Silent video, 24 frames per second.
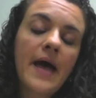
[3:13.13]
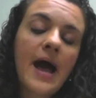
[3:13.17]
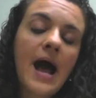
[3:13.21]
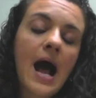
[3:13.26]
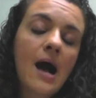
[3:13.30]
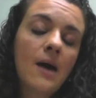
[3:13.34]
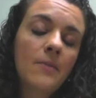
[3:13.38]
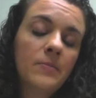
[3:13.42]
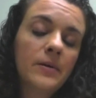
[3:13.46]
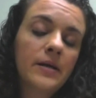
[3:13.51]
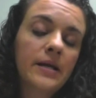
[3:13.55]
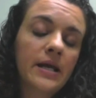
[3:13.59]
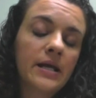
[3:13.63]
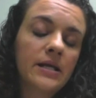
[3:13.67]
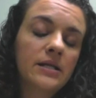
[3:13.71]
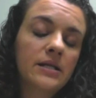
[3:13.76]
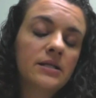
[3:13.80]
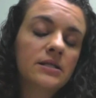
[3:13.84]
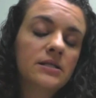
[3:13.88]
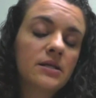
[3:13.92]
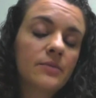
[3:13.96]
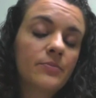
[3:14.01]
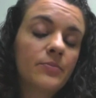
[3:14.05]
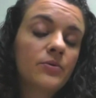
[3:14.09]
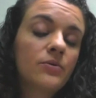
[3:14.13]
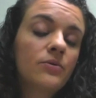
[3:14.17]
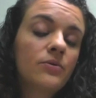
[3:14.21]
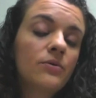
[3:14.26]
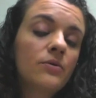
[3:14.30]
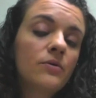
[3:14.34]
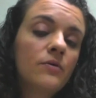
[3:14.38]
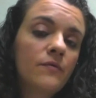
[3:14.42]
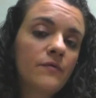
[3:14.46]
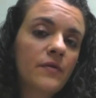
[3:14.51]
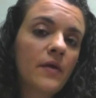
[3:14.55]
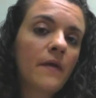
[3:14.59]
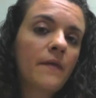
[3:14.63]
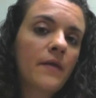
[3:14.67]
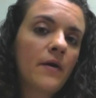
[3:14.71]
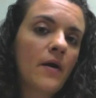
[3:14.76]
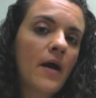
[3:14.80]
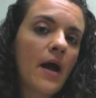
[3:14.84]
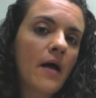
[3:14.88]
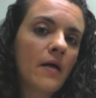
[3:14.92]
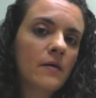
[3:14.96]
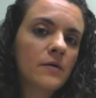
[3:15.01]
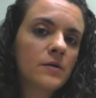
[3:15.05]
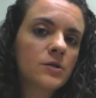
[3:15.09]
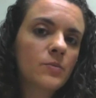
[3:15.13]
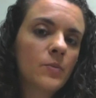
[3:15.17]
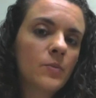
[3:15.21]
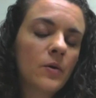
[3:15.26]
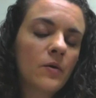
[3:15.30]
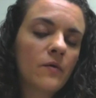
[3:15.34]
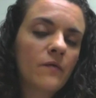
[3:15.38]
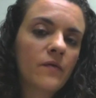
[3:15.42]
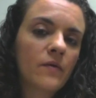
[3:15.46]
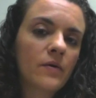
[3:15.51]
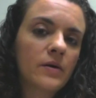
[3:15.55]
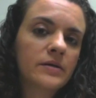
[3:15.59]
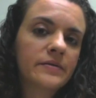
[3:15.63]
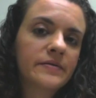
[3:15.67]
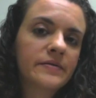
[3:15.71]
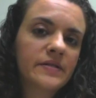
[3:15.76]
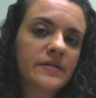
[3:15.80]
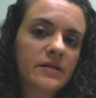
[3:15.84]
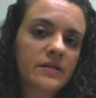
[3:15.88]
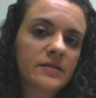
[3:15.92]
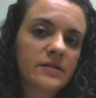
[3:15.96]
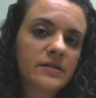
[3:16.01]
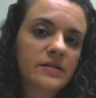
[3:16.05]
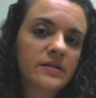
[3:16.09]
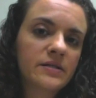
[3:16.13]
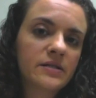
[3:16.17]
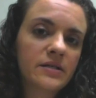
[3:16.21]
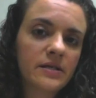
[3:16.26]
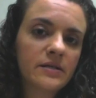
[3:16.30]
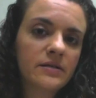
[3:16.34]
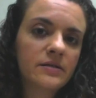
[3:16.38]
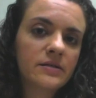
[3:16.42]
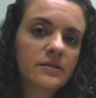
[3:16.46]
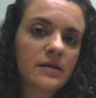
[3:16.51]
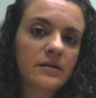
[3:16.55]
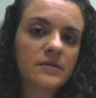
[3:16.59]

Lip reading: the applicant to prove that they're eligible for assistance.